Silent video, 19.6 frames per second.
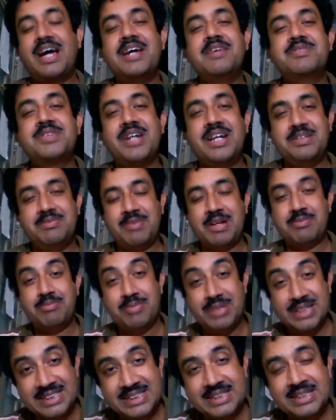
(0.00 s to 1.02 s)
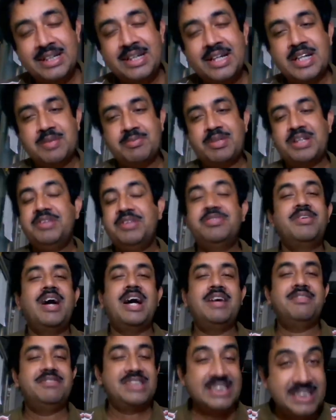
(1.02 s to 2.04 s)
I have tried my best, but if you
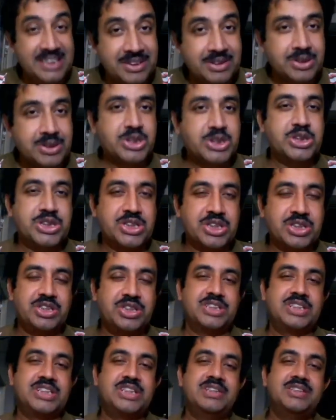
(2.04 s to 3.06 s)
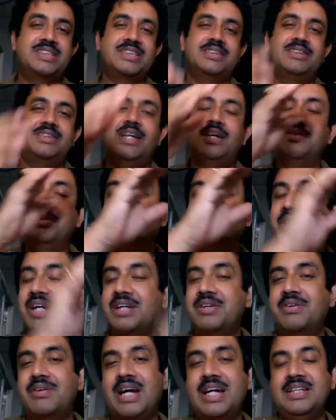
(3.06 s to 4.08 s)
have any questions or concerns, now you
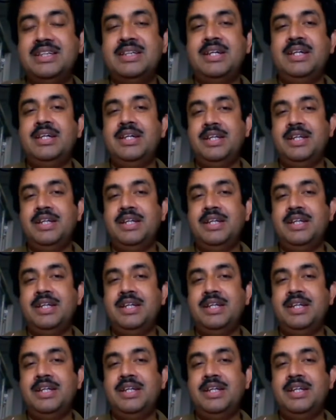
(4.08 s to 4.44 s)
can write,